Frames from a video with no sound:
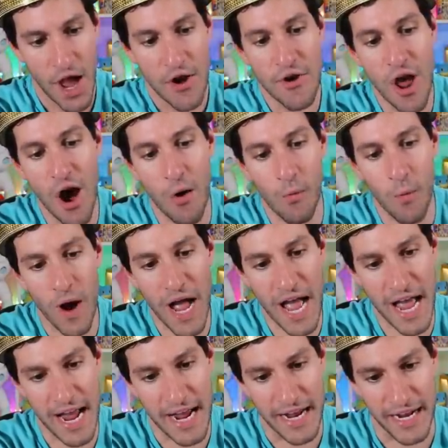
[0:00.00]
No
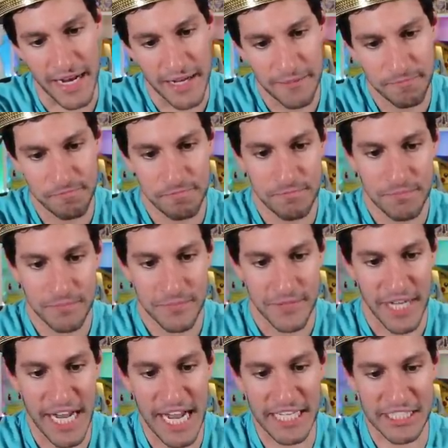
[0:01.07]
way!
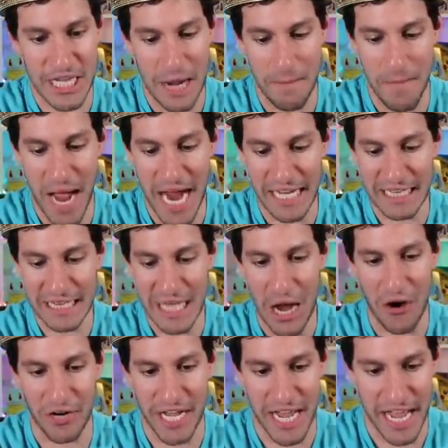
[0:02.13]
It's a
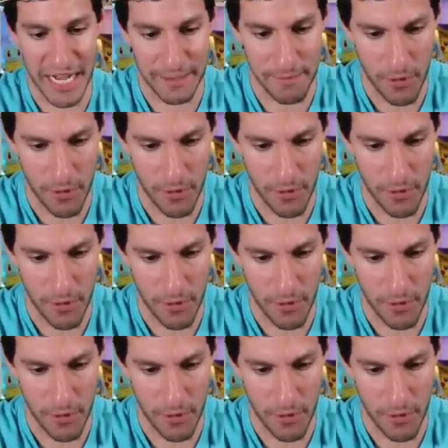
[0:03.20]
Milotic!